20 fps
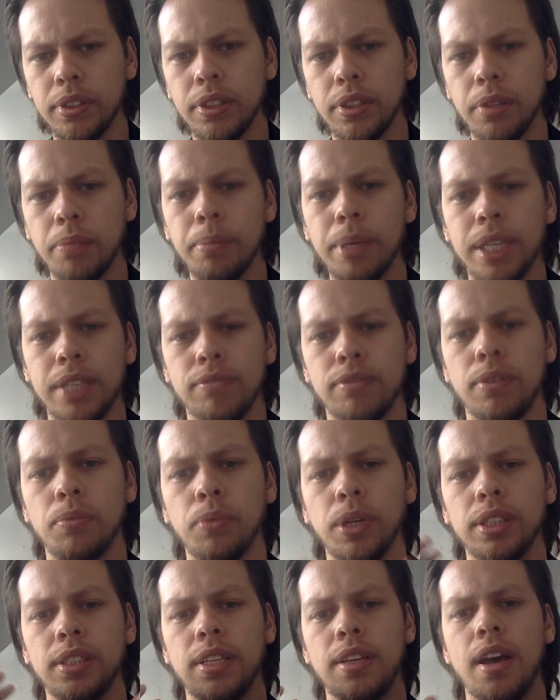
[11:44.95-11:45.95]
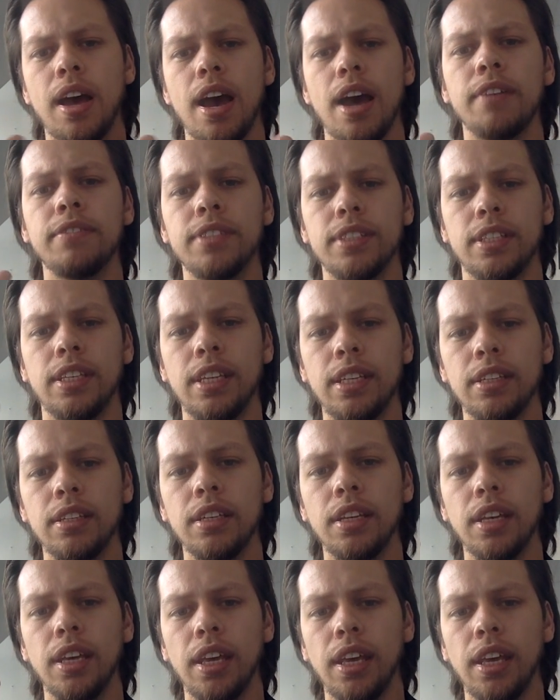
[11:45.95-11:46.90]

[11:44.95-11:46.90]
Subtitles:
You know, based from what I have seen,